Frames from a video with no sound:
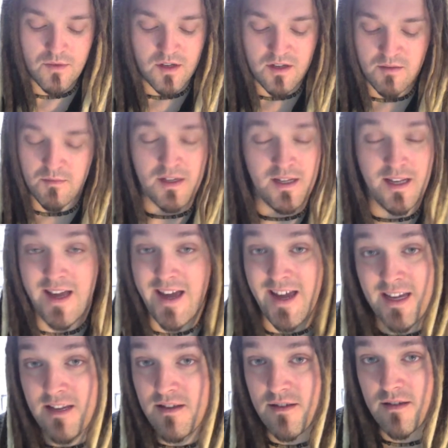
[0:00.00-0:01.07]
which has been
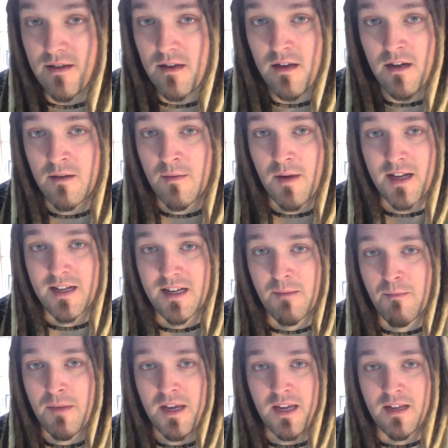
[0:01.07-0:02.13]
ace.
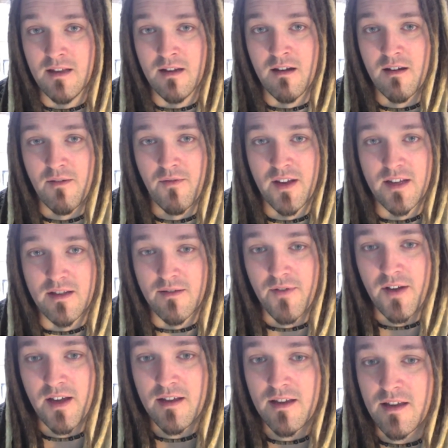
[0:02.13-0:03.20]
Actually meeting the guy face to
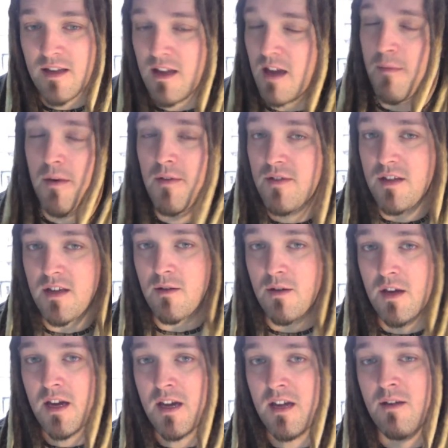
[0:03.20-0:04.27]
face. He came over to
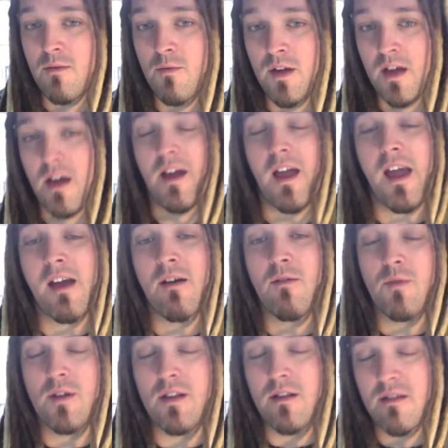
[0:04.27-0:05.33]
the UK, we hung
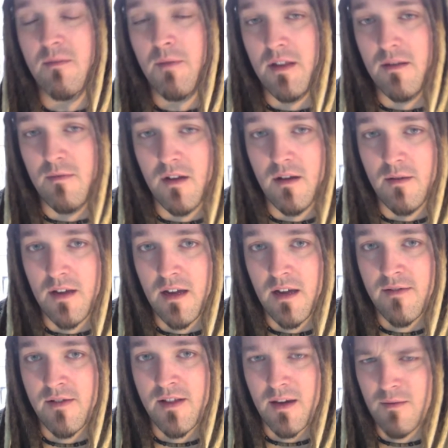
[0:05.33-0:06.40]
out, we spent some time
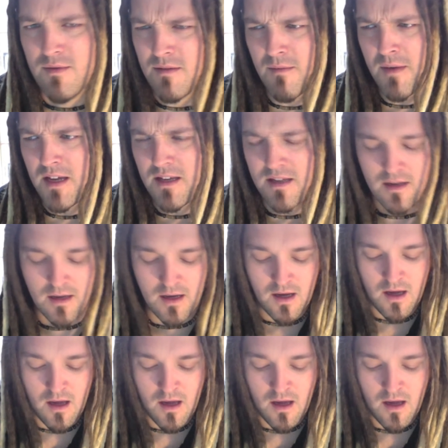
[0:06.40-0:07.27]
together, that was amazing.